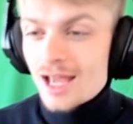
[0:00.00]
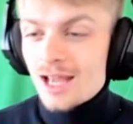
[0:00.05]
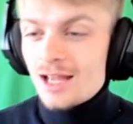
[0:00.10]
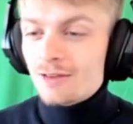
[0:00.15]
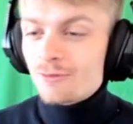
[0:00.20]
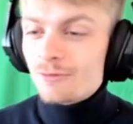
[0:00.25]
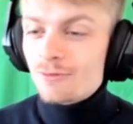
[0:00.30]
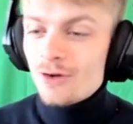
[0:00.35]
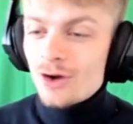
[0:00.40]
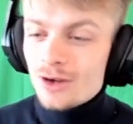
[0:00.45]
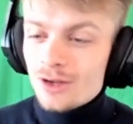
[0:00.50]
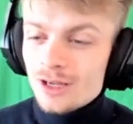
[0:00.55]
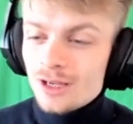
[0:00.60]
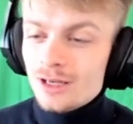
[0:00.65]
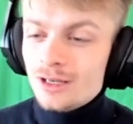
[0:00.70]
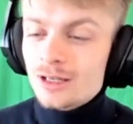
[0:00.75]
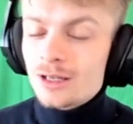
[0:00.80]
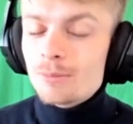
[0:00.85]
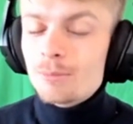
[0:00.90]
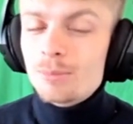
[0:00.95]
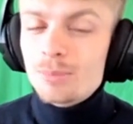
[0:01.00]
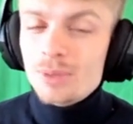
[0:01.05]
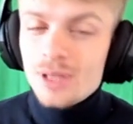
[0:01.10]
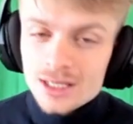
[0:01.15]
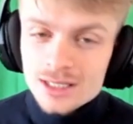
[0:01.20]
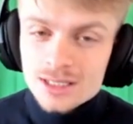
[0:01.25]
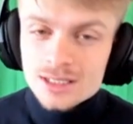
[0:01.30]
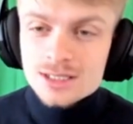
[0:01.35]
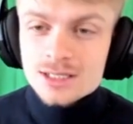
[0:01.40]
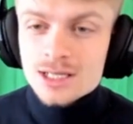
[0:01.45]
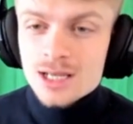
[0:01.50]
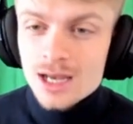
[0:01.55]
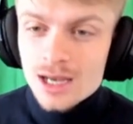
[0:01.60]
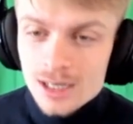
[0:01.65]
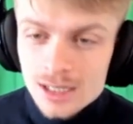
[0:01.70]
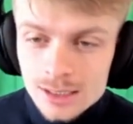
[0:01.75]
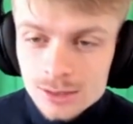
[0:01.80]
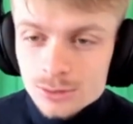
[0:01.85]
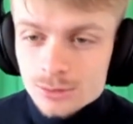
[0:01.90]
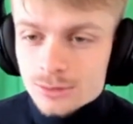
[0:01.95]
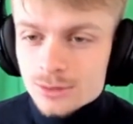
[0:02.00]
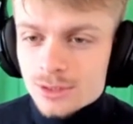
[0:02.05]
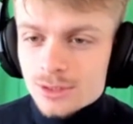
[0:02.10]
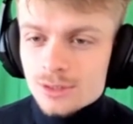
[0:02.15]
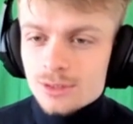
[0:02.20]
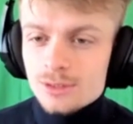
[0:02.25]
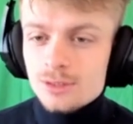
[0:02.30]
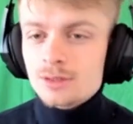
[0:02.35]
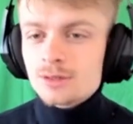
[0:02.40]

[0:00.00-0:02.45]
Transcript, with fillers: and fucking peace out.